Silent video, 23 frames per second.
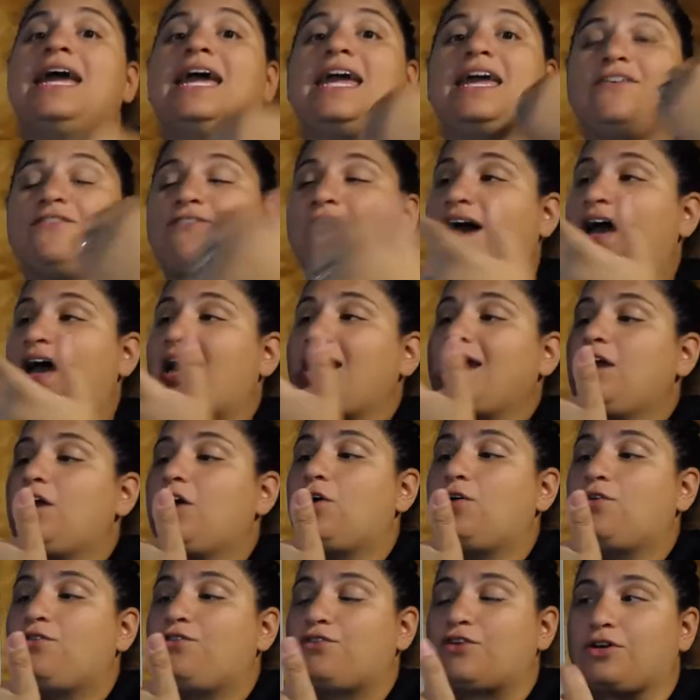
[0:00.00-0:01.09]
If I
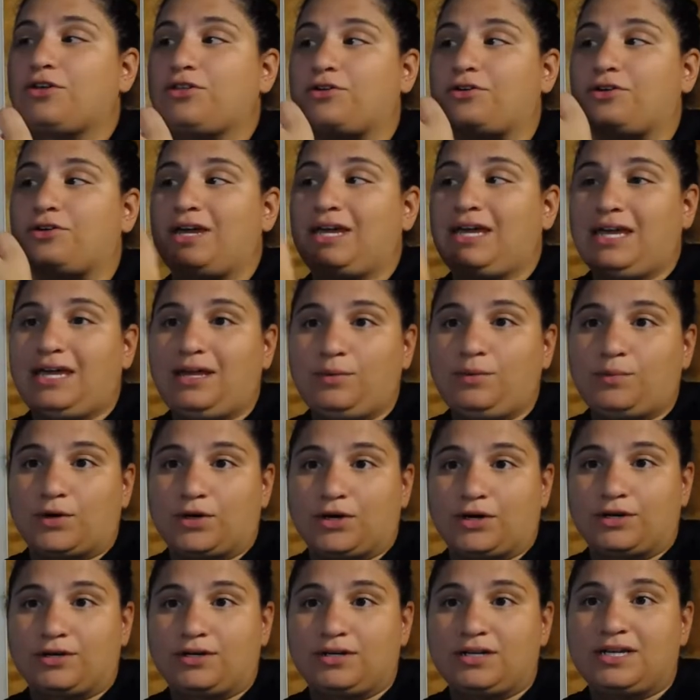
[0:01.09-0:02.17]
go further
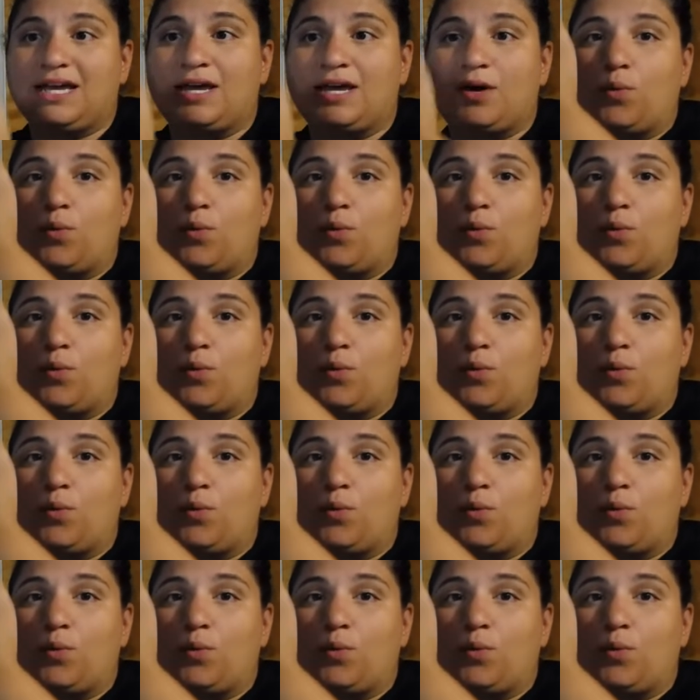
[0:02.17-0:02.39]
inward,